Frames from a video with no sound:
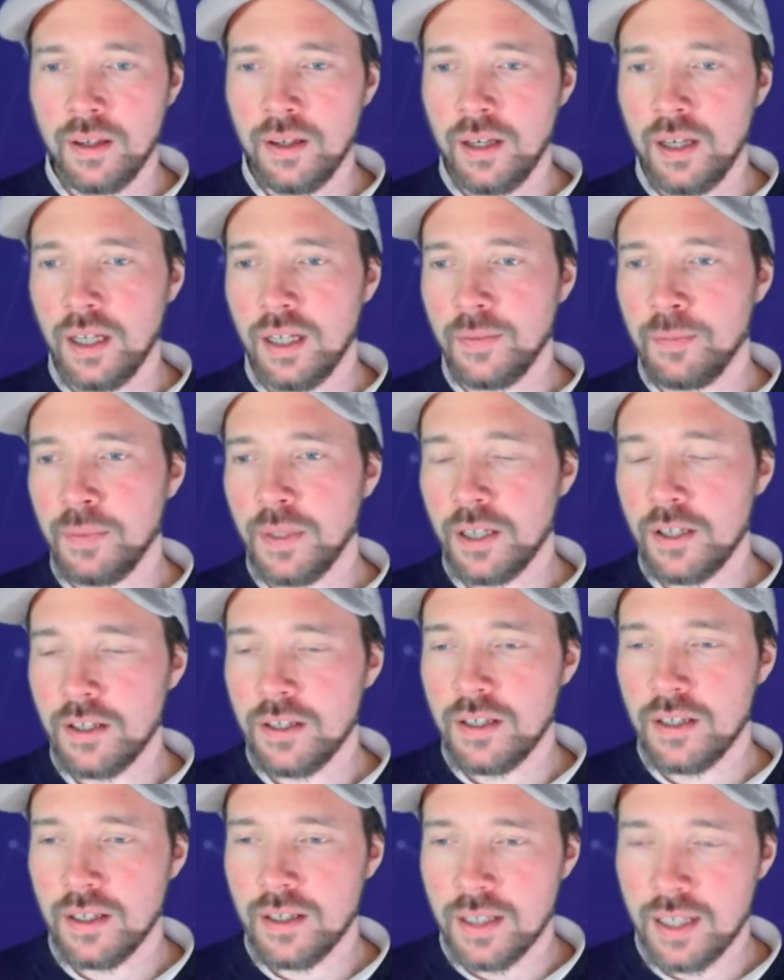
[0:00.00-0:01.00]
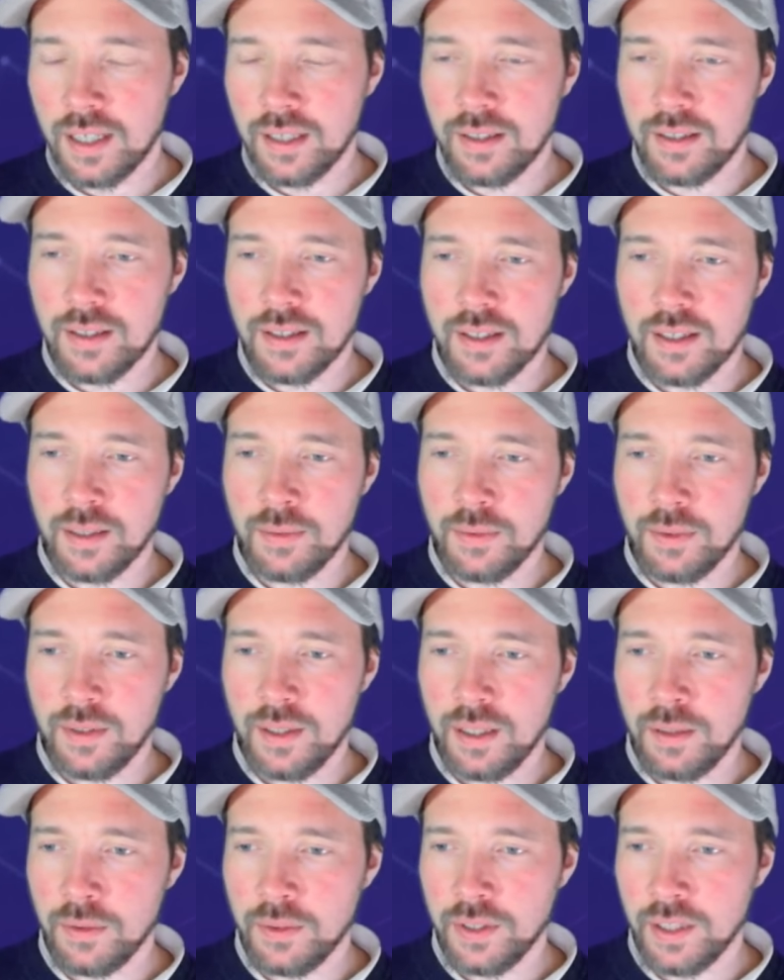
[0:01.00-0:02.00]
And because it's exactly the same
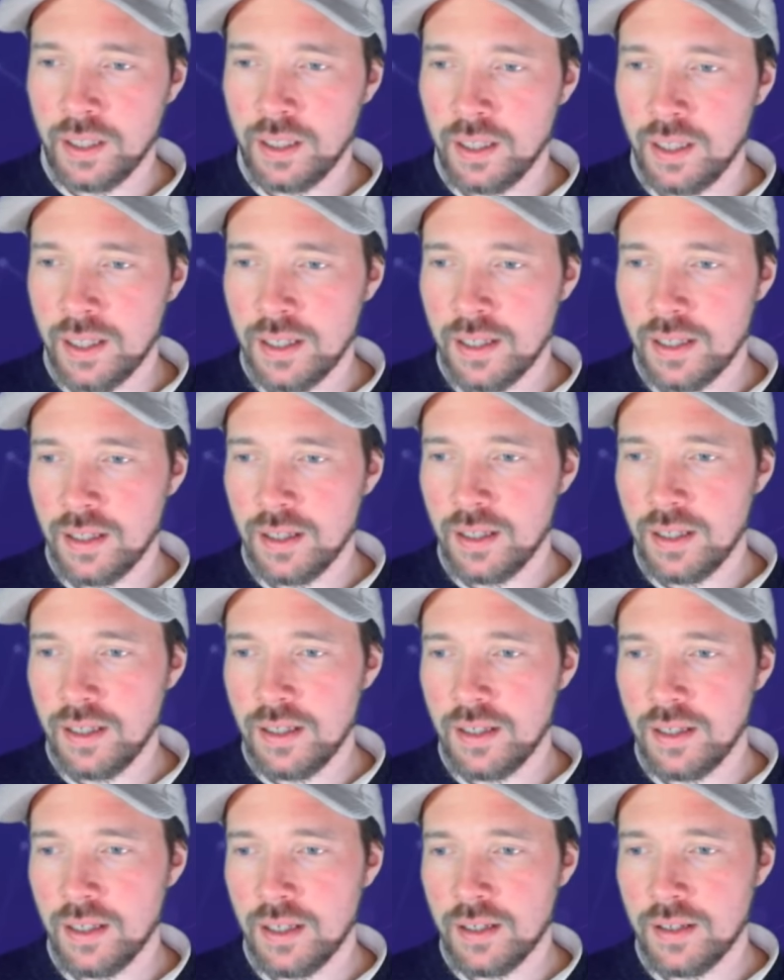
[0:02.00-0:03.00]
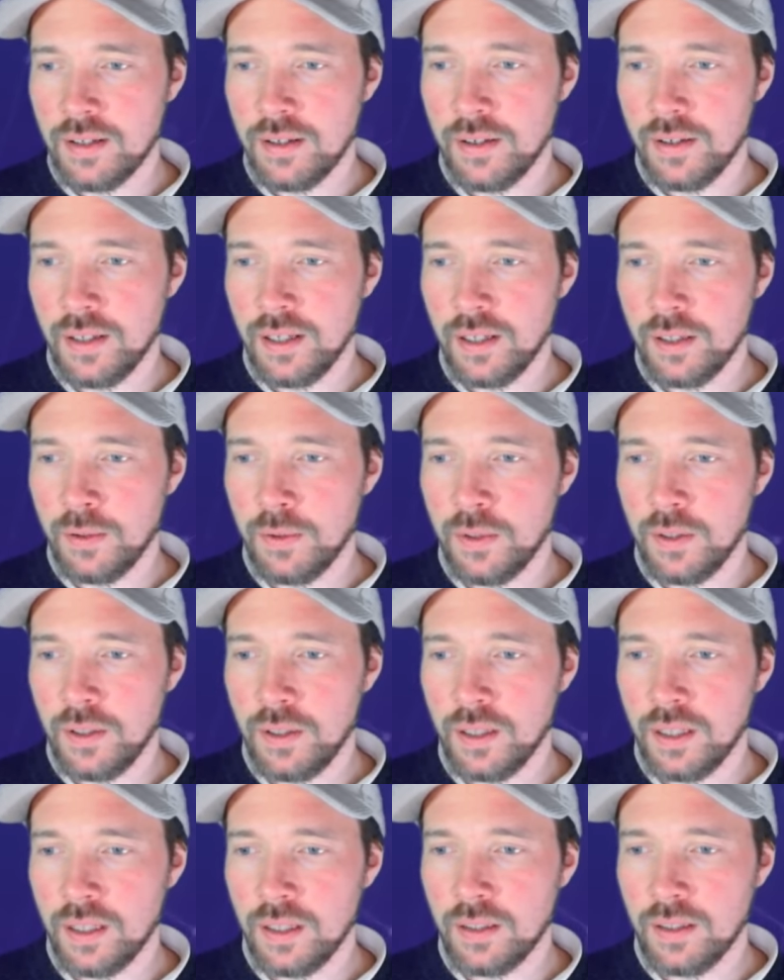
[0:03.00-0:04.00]
thing, we realize that these things are equal,
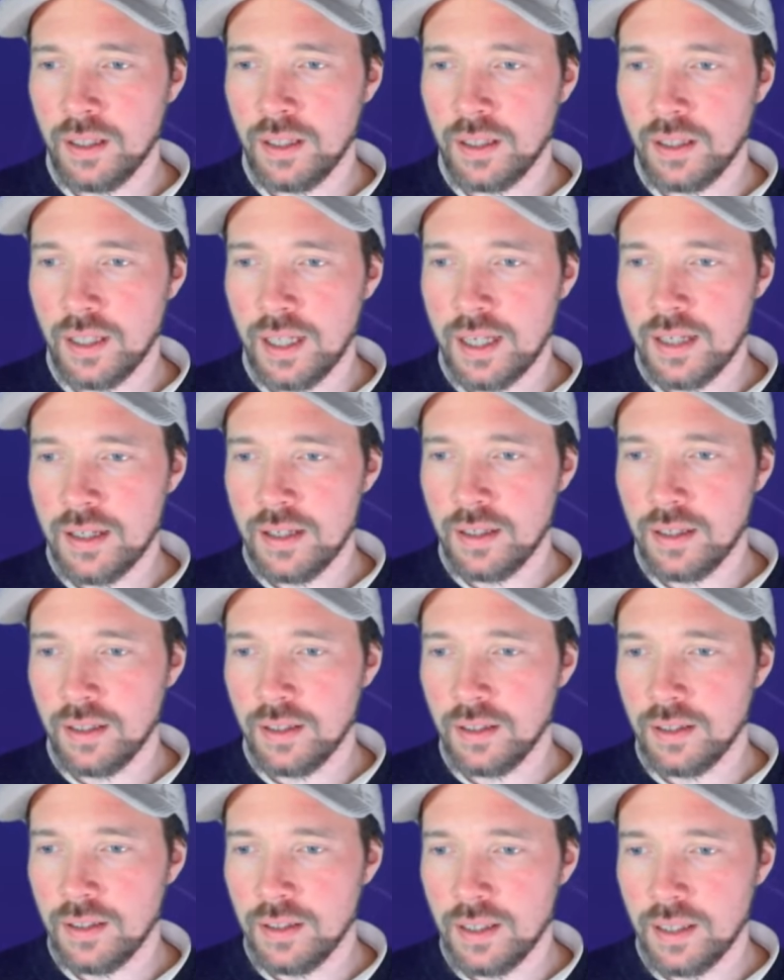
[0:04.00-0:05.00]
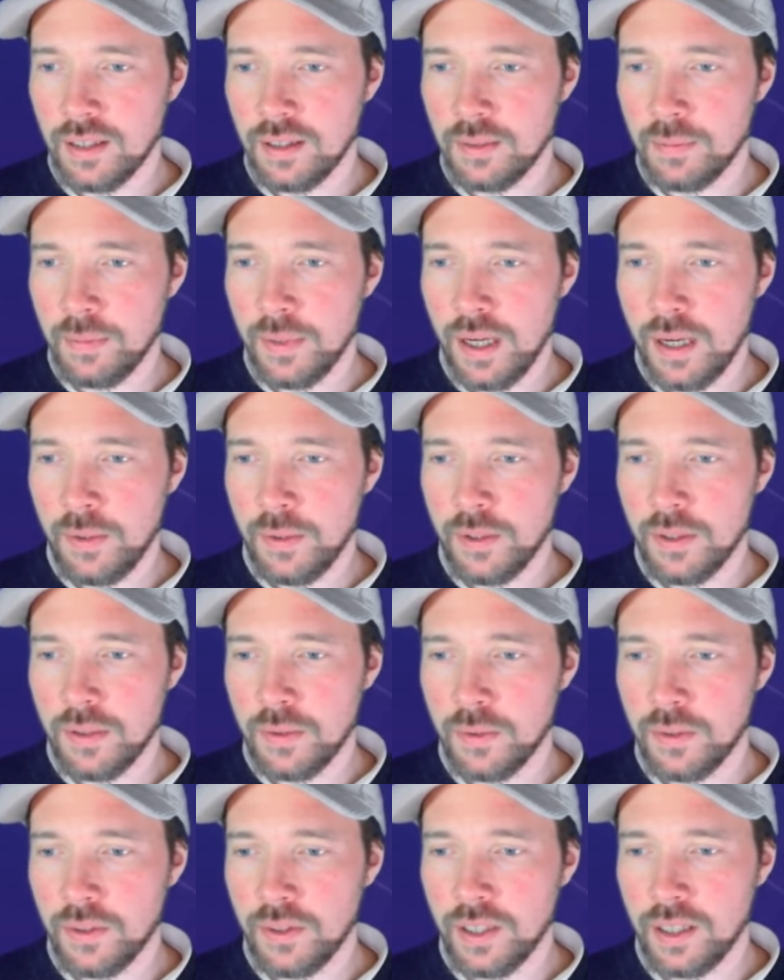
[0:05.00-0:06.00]
and canceling the second powers, we
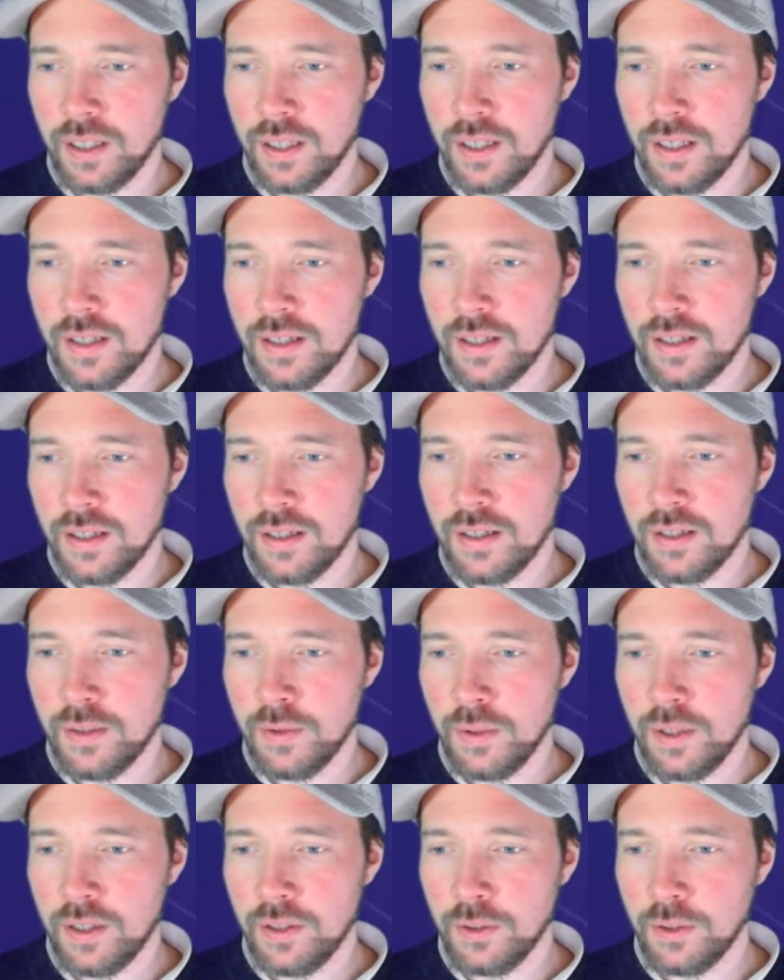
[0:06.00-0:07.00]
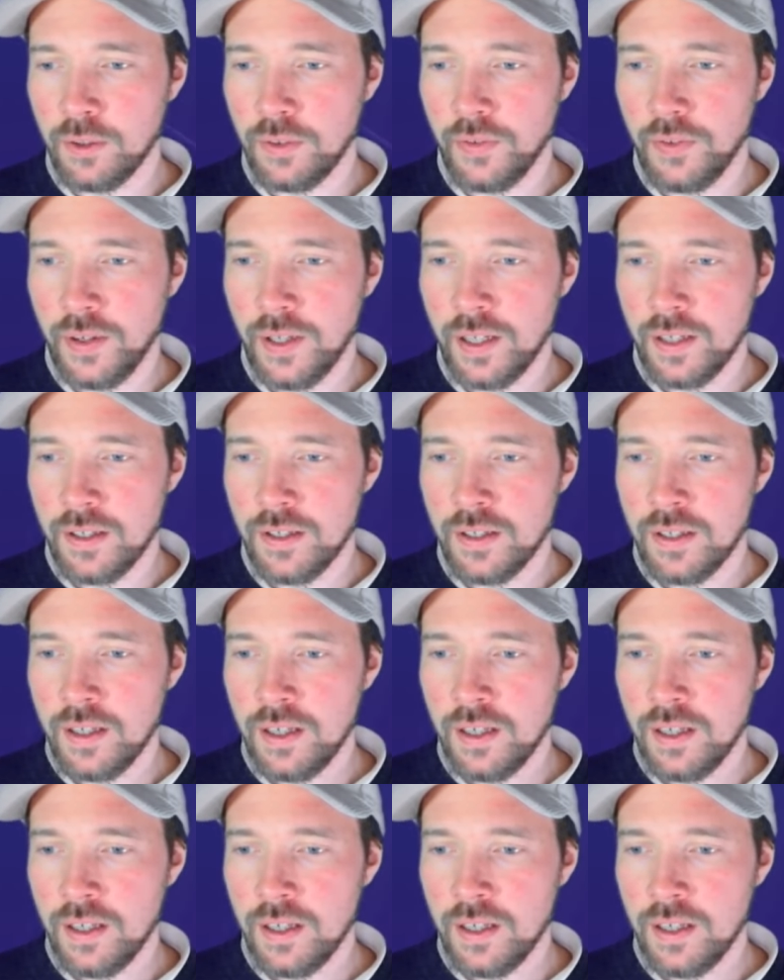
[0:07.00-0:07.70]
realize that square root of x